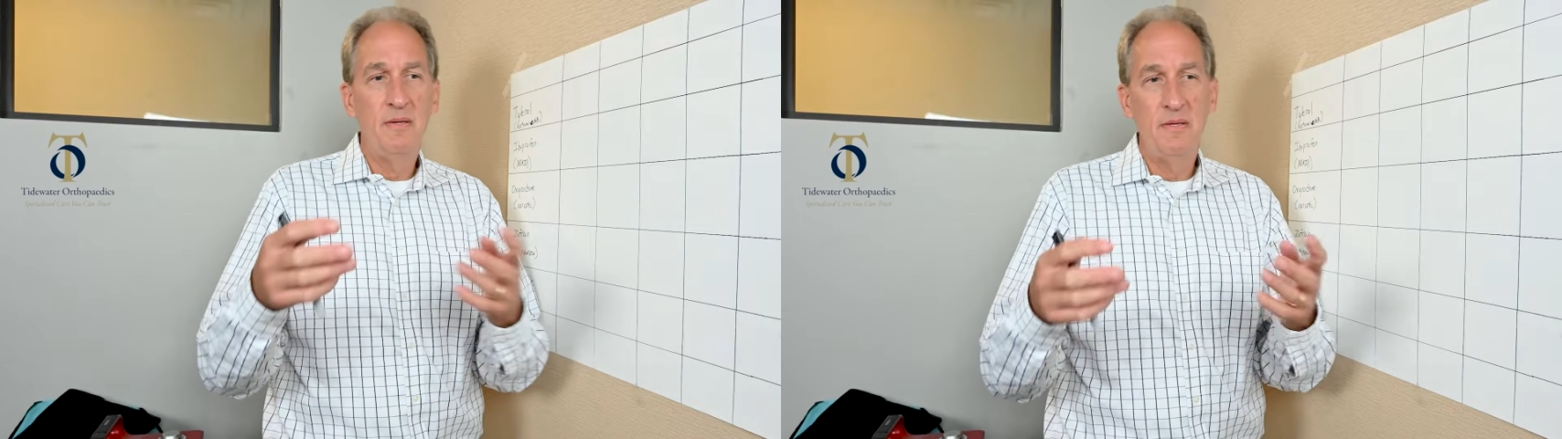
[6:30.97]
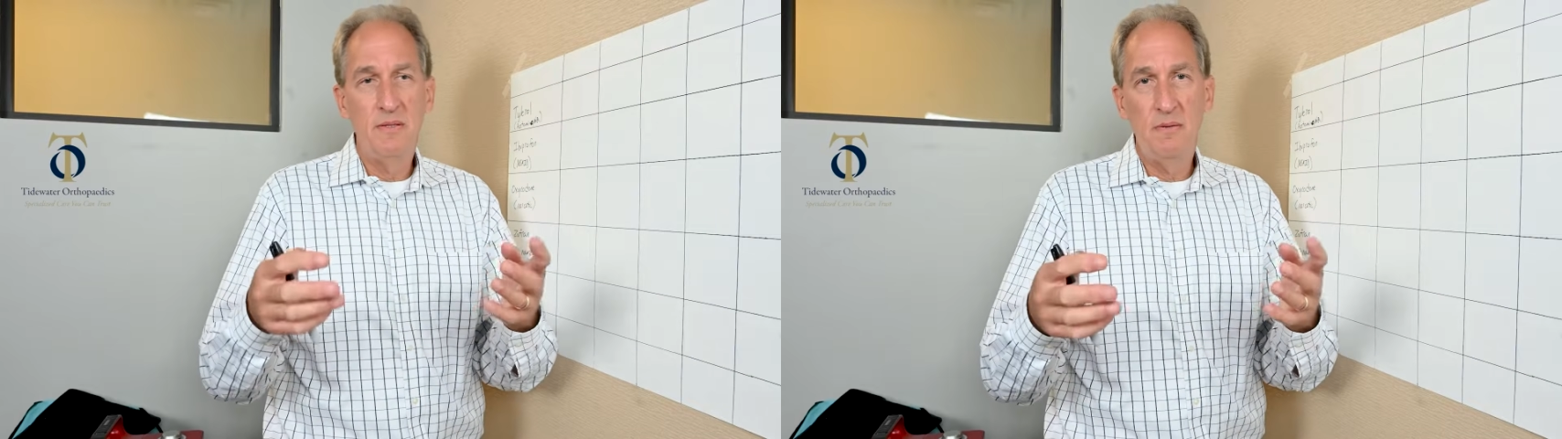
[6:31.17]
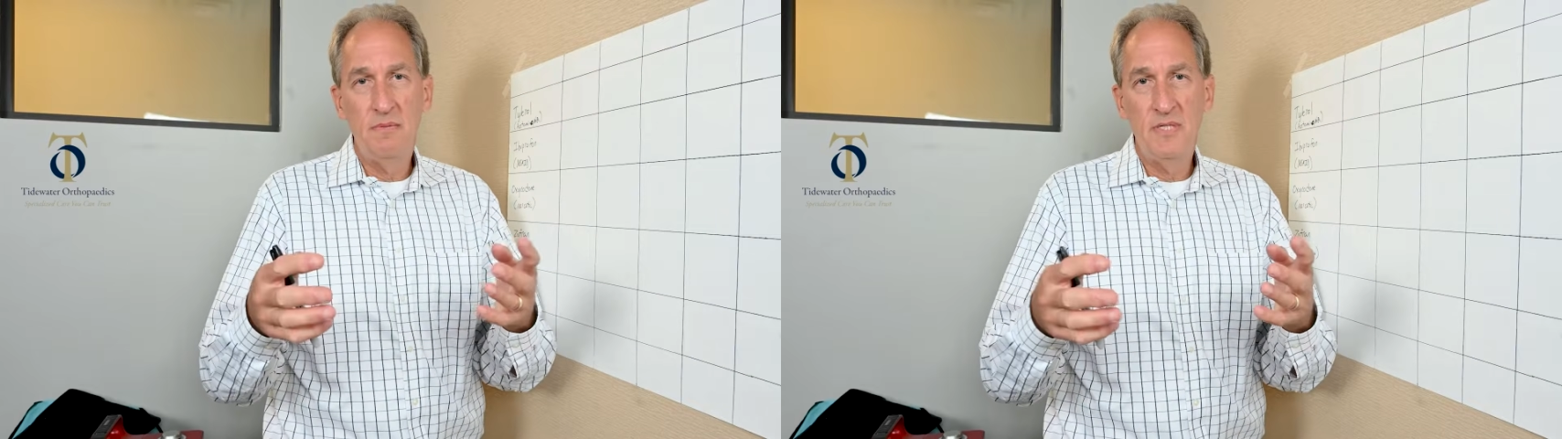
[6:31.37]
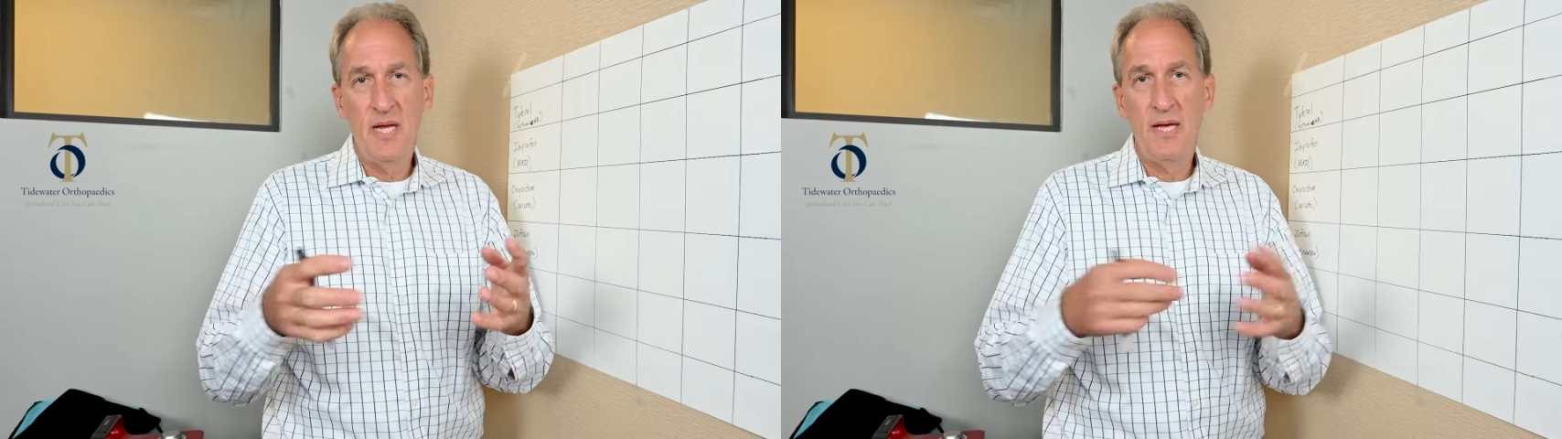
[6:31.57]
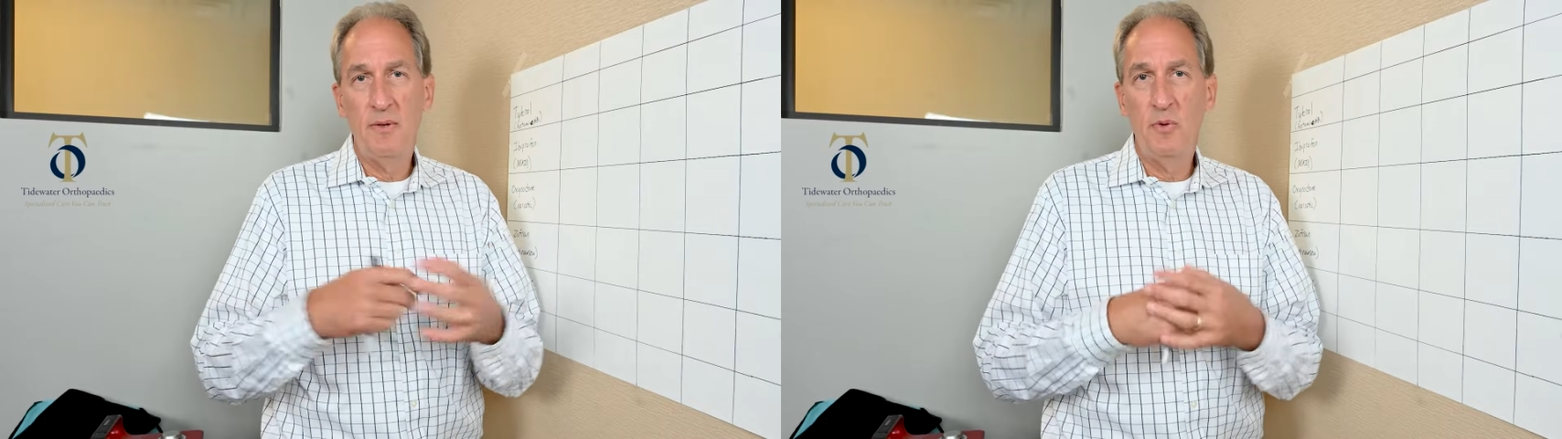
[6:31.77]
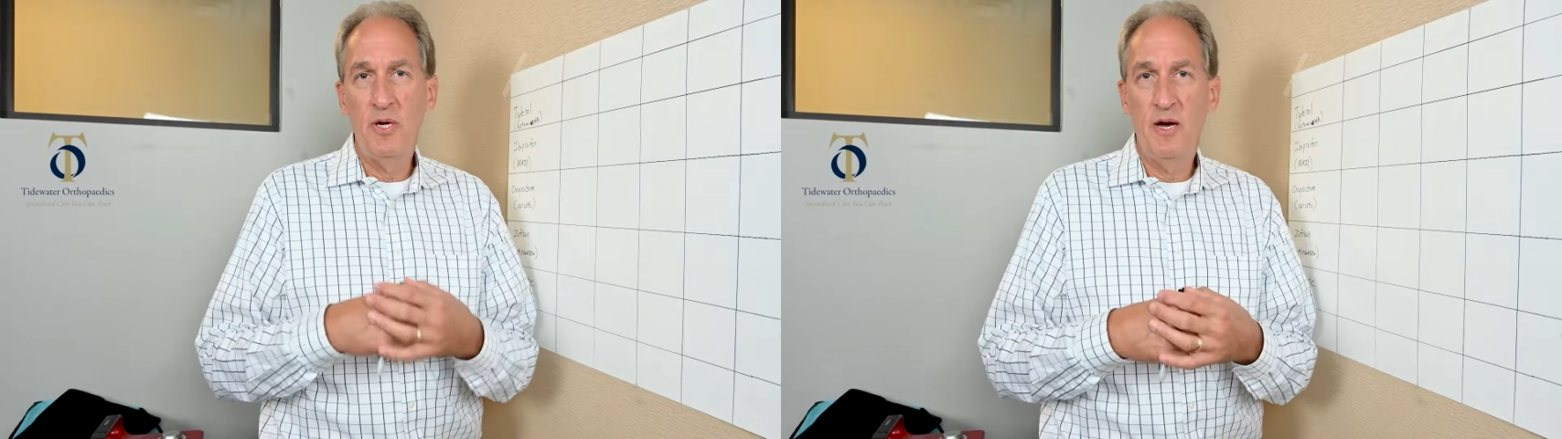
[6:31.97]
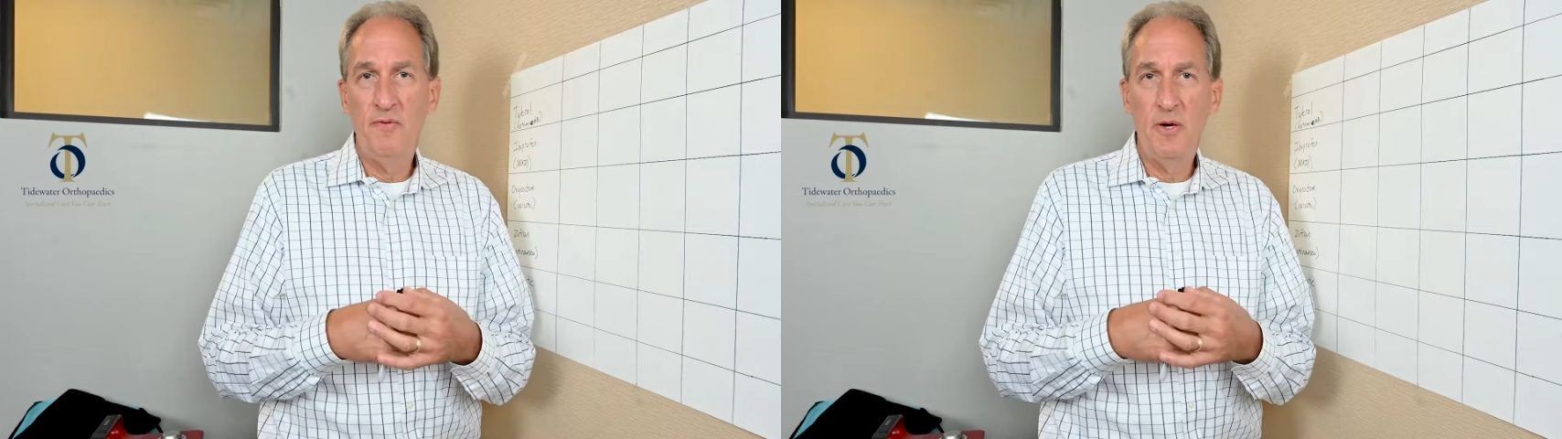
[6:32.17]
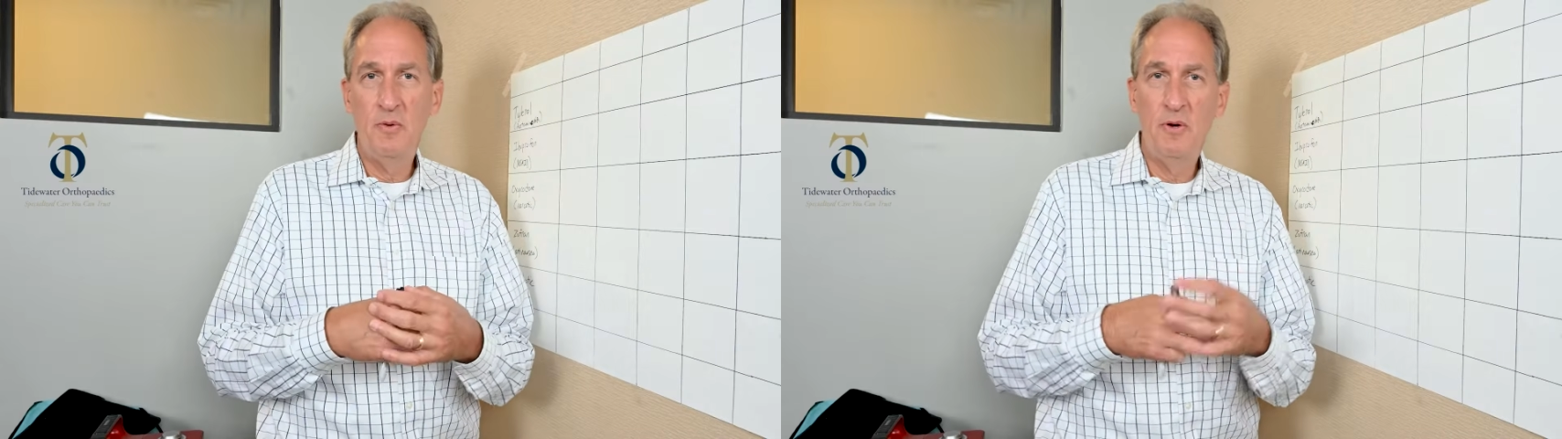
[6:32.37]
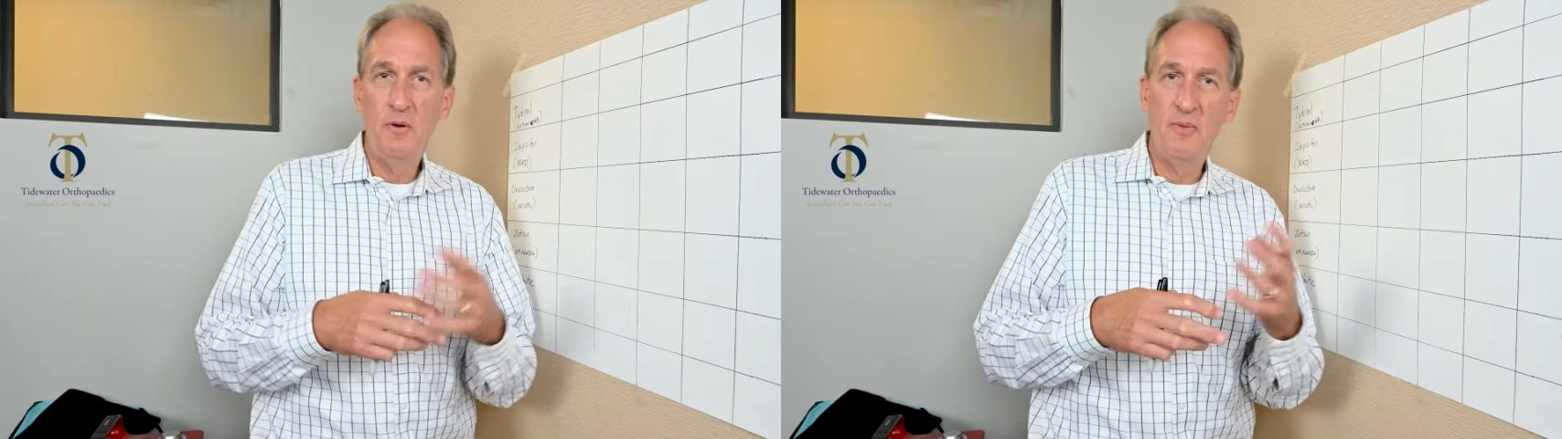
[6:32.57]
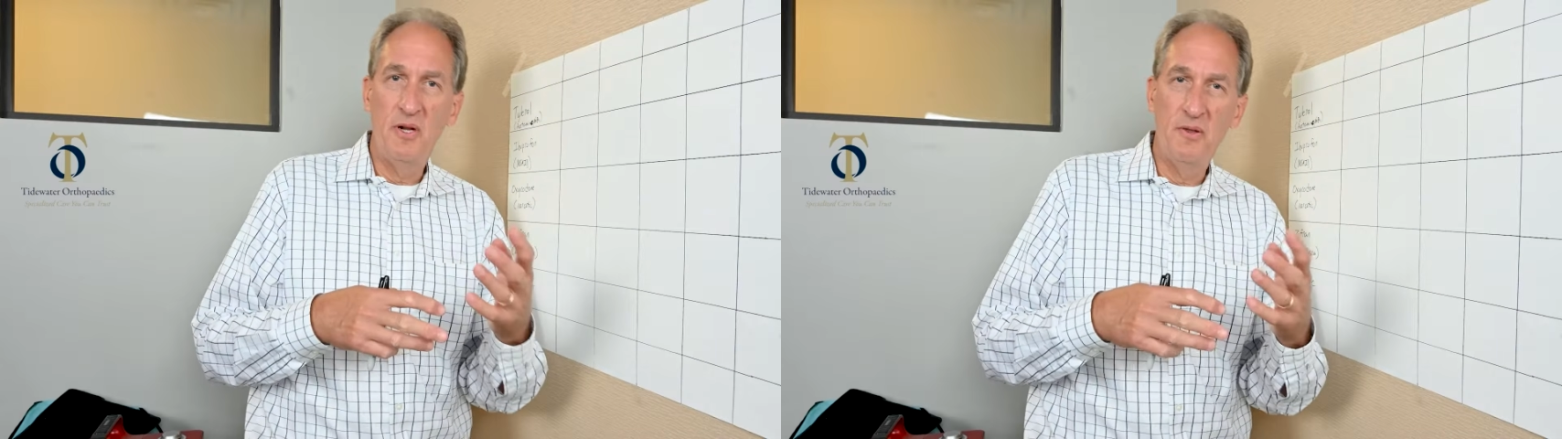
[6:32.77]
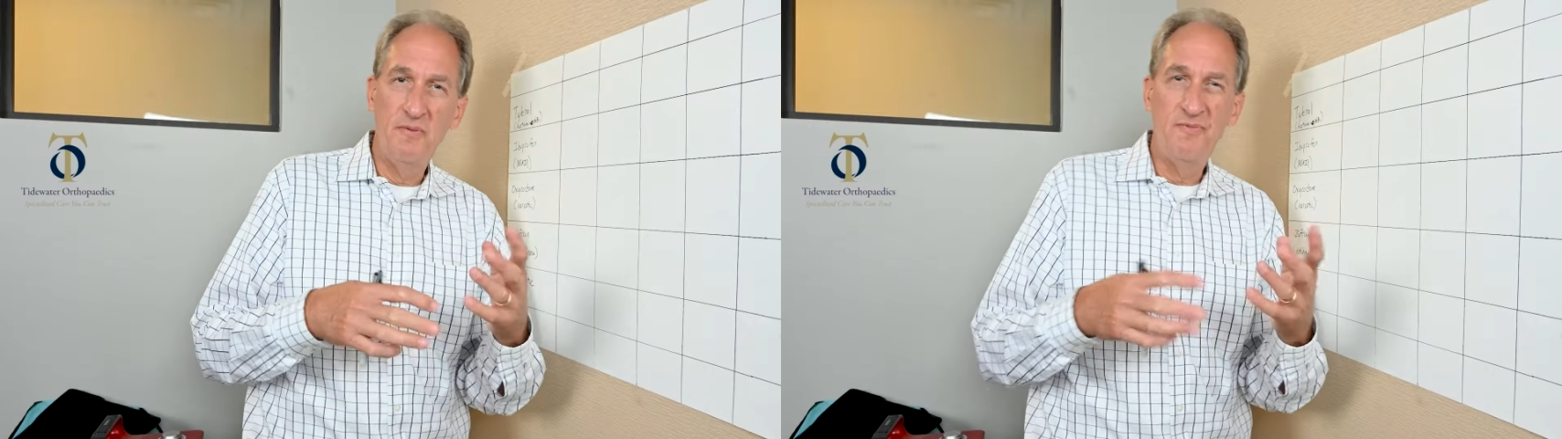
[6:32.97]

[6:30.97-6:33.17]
You stay in the recovery room another